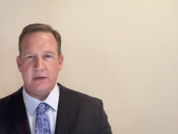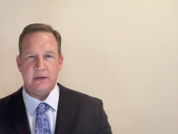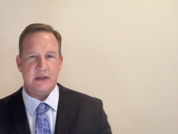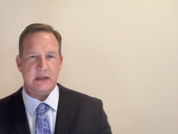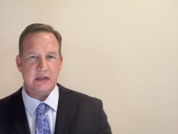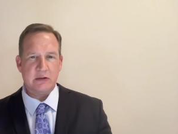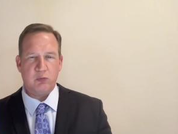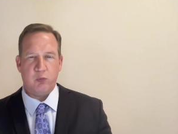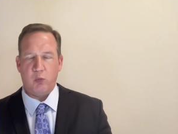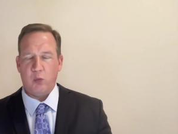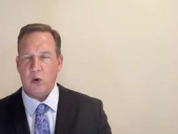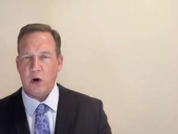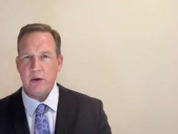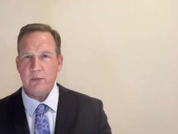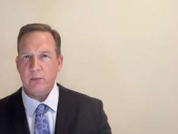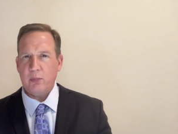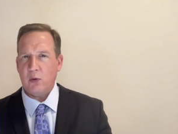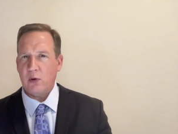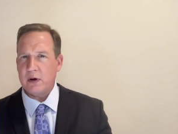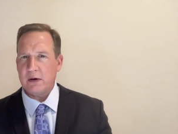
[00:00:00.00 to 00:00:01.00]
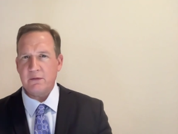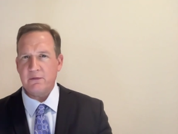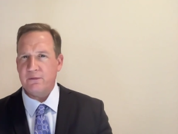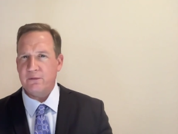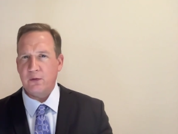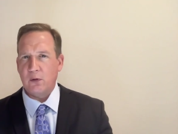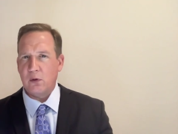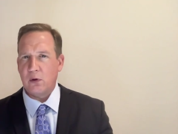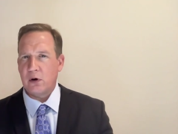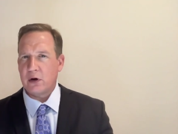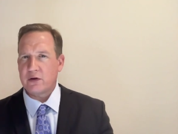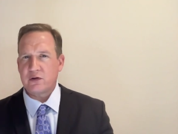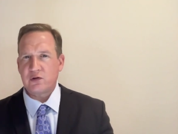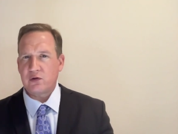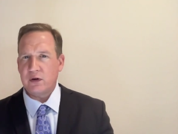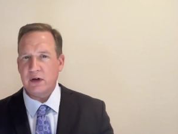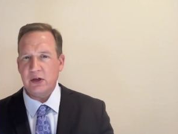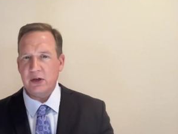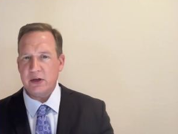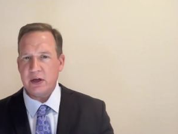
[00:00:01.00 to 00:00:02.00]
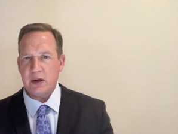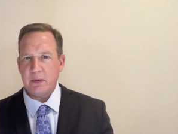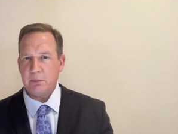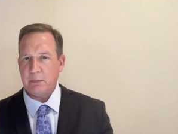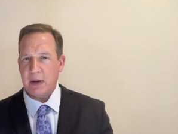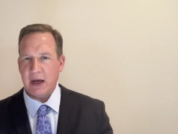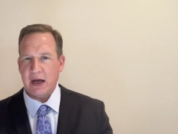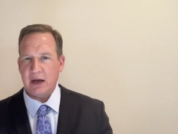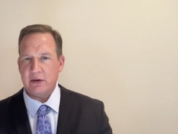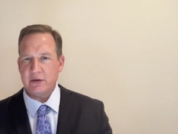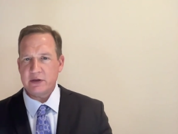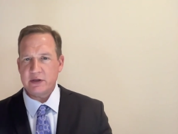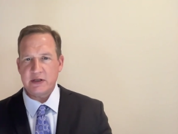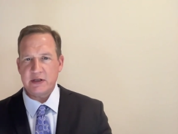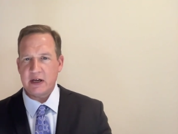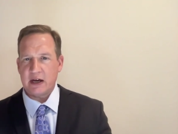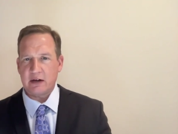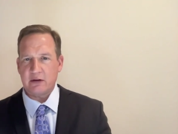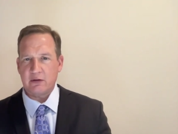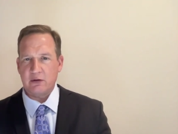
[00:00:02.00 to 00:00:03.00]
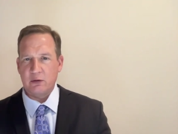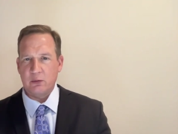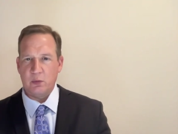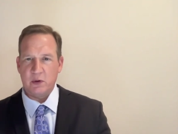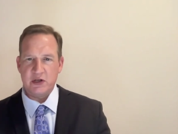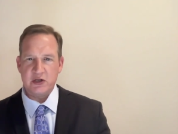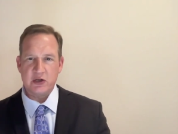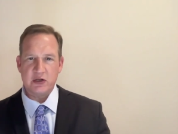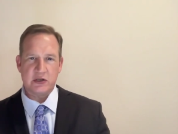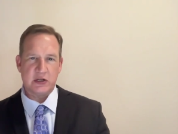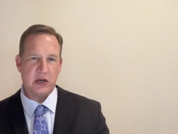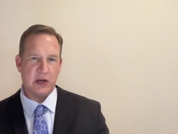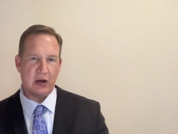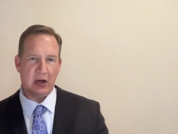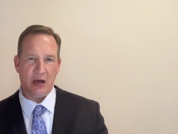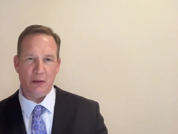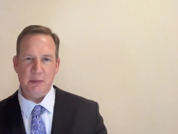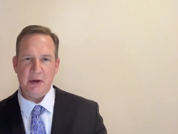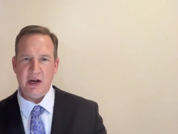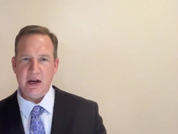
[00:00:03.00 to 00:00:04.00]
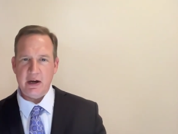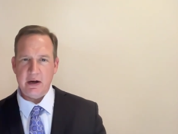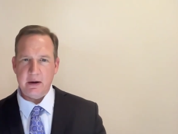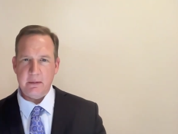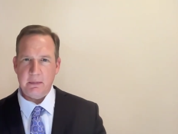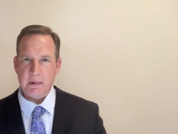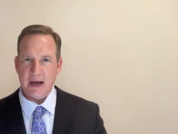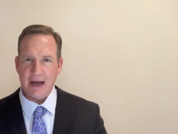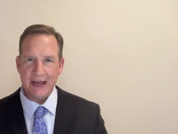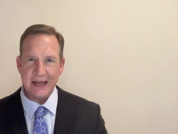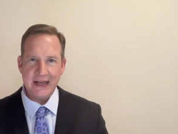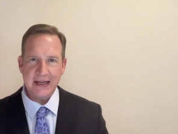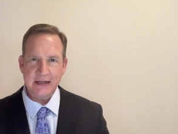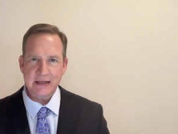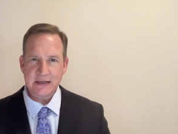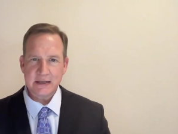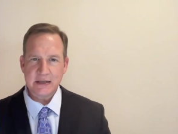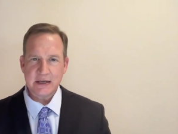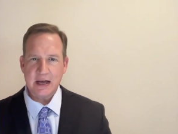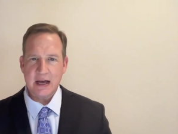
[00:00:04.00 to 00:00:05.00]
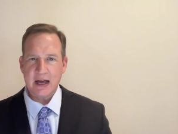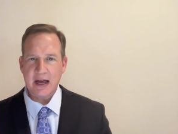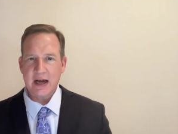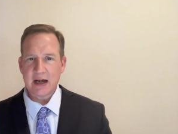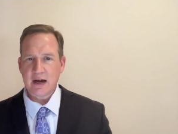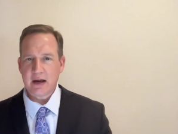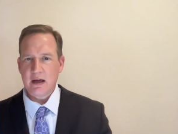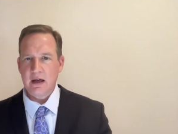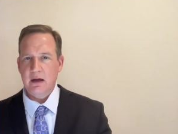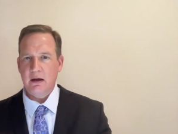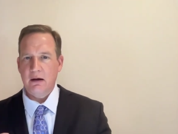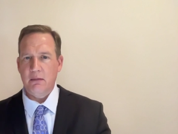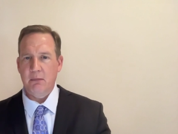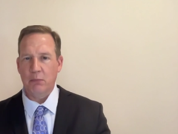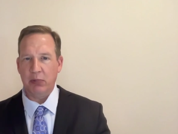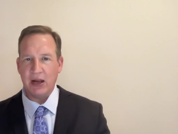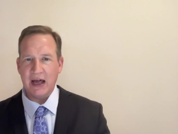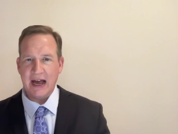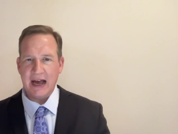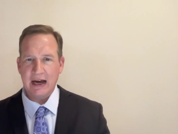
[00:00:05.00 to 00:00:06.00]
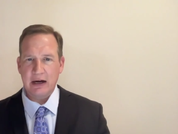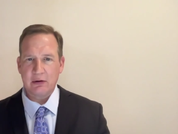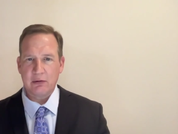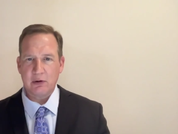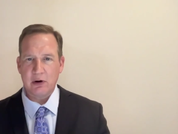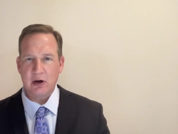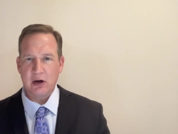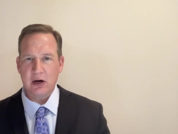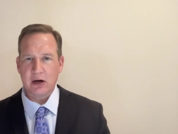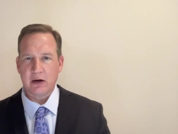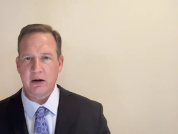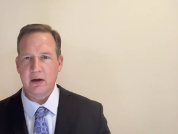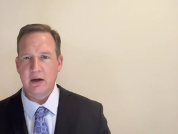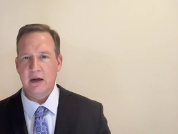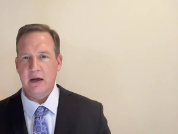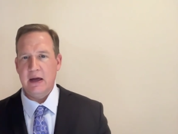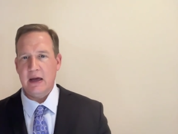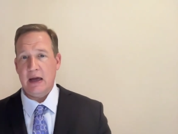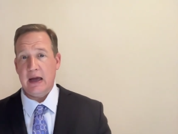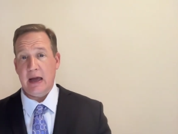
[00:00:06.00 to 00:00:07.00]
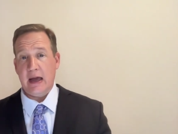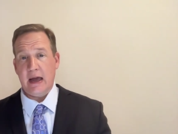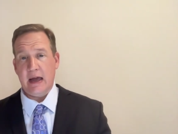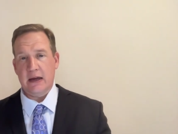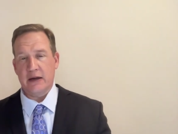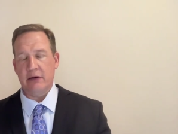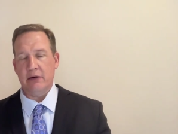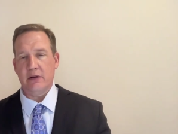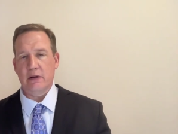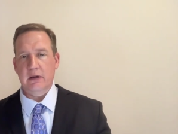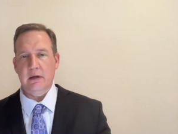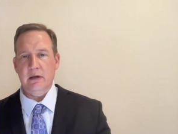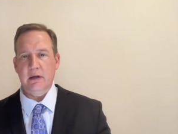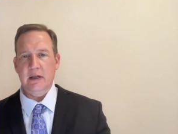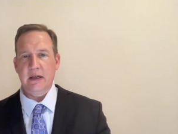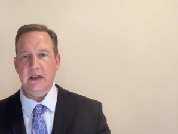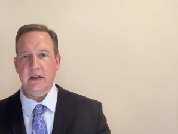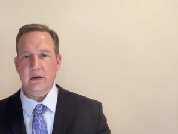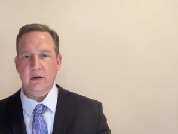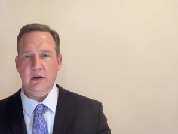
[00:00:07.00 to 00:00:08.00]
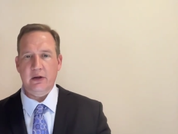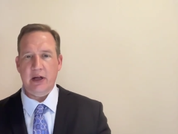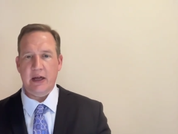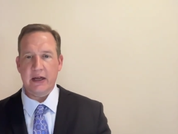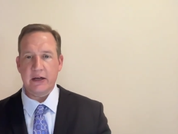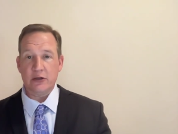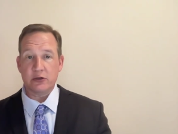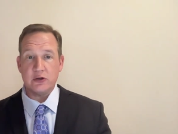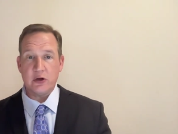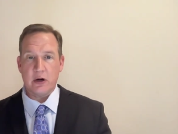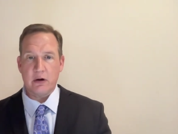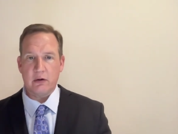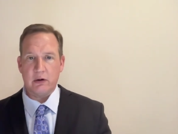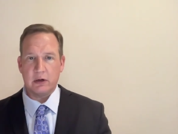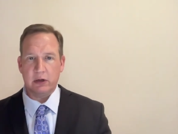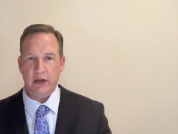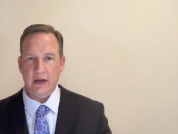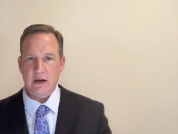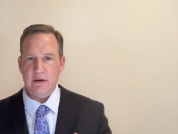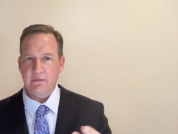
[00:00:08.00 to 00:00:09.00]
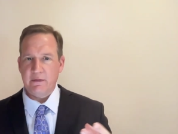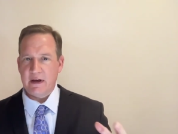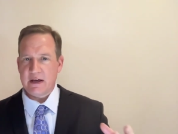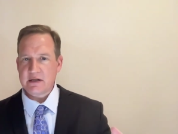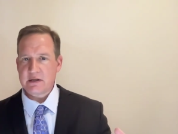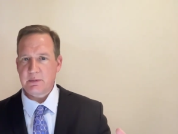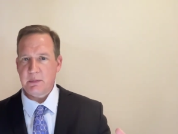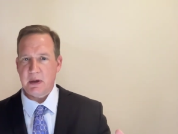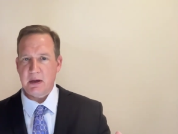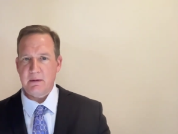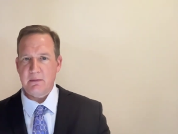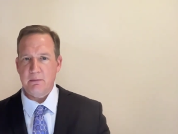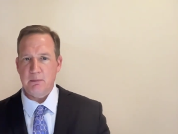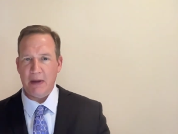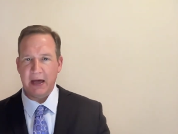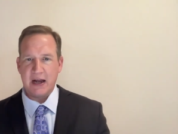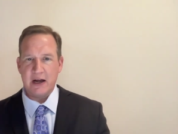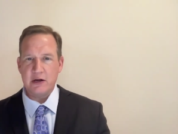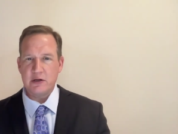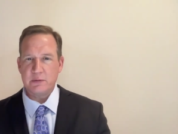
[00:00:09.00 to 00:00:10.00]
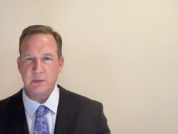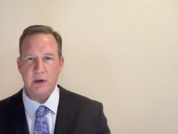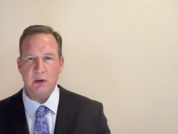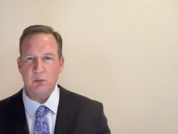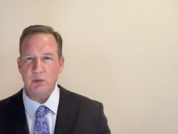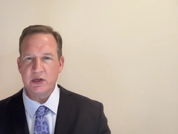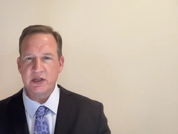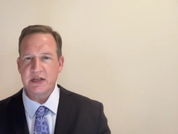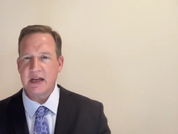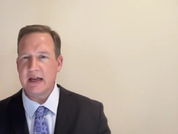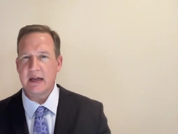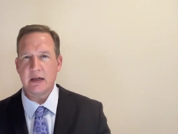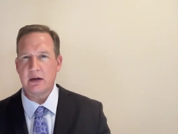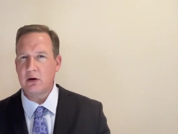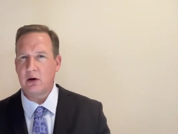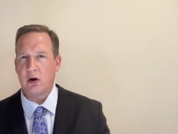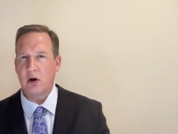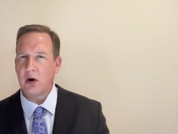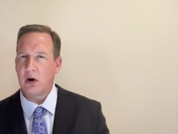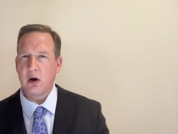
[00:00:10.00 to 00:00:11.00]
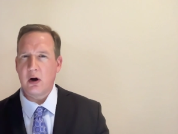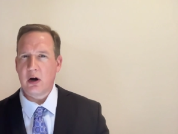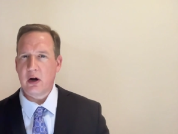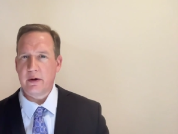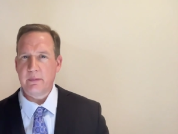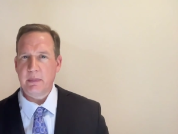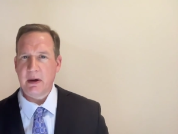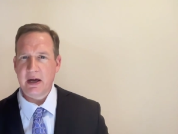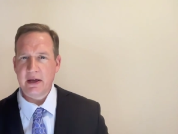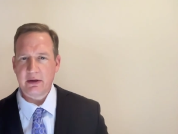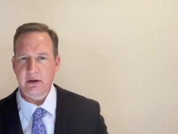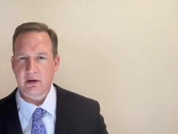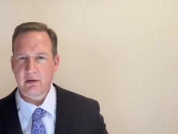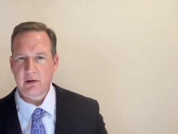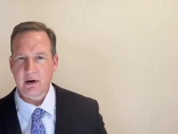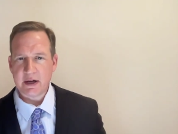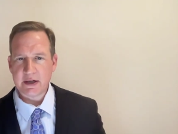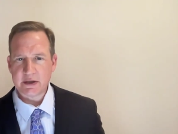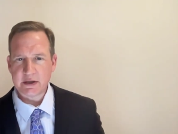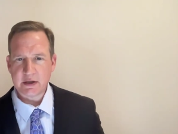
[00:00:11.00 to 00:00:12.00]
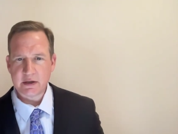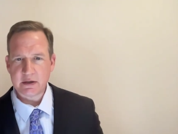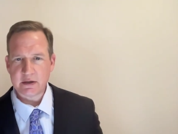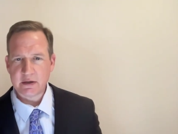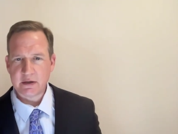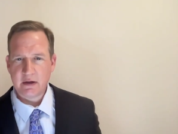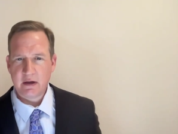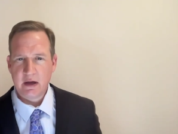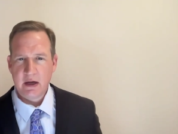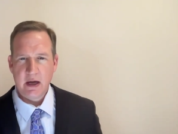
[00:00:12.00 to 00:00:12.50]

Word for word: This 1.4 trillion pound sector, which is denominated by Insight, BlackRock, and legal and general investment management was hit hard by the crisis.